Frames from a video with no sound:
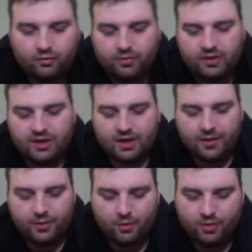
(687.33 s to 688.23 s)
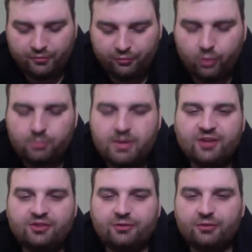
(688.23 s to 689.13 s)
The
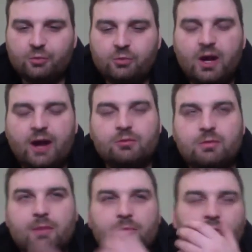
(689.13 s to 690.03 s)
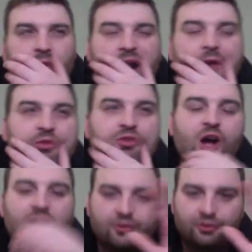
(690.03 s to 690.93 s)
formation, from what I remember, what I was
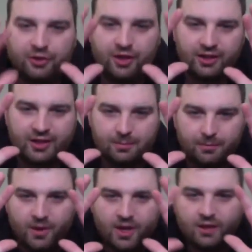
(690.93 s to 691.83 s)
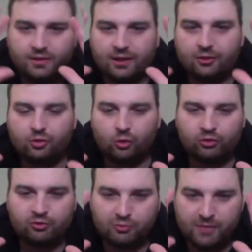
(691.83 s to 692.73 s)
taught, is you got to keep like a
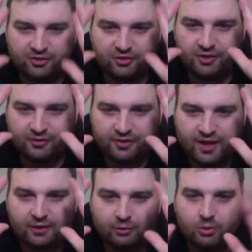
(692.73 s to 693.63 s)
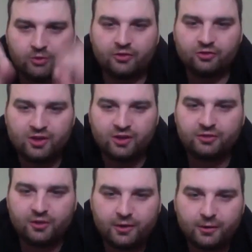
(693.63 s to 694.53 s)
shoulder formation inside towards the
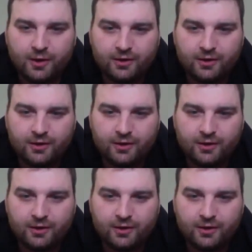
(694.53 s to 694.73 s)
chest area, right?